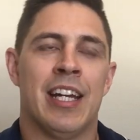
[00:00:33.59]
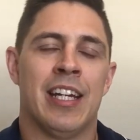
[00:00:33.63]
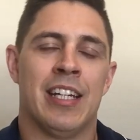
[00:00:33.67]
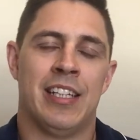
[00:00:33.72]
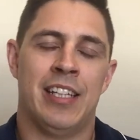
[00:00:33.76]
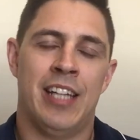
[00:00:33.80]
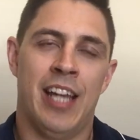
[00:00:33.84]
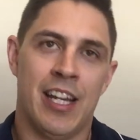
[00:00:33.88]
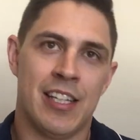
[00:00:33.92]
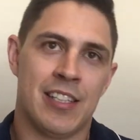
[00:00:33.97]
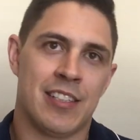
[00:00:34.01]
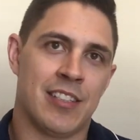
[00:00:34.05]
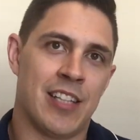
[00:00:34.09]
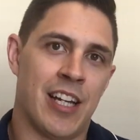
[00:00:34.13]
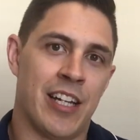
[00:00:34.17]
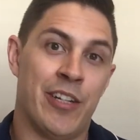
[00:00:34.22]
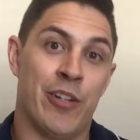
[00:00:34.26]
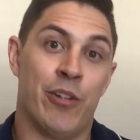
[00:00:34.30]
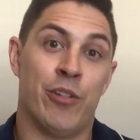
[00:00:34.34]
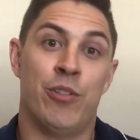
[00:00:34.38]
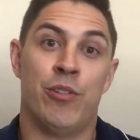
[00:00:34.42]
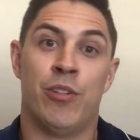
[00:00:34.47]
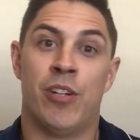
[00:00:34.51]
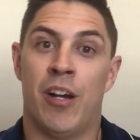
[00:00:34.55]
Yes, I
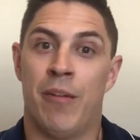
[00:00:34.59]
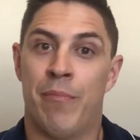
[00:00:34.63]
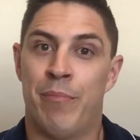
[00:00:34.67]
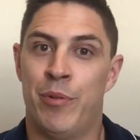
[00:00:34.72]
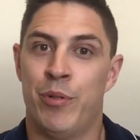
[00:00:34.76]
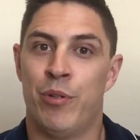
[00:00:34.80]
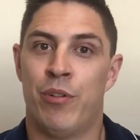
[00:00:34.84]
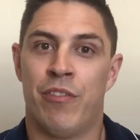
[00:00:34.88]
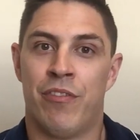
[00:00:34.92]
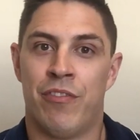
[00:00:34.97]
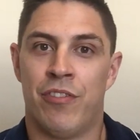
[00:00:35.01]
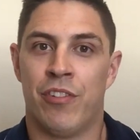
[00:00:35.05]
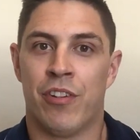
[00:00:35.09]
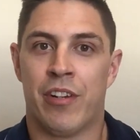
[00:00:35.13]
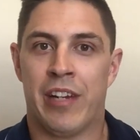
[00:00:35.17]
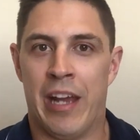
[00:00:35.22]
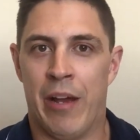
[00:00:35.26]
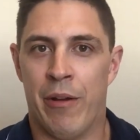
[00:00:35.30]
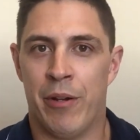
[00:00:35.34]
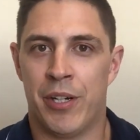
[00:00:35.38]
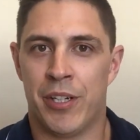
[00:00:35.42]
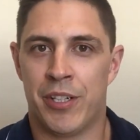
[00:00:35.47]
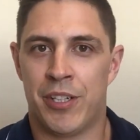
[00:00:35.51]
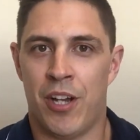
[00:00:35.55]
know you got beautiful
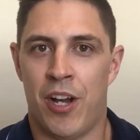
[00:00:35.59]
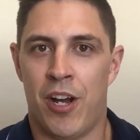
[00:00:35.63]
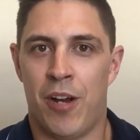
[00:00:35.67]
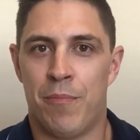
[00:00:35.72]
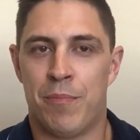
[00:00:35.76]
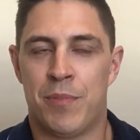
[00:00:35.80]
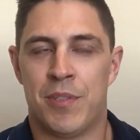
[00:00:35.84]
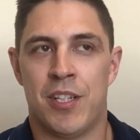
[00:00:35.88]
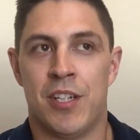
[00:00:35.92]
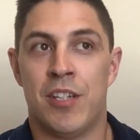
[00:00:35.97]
countertops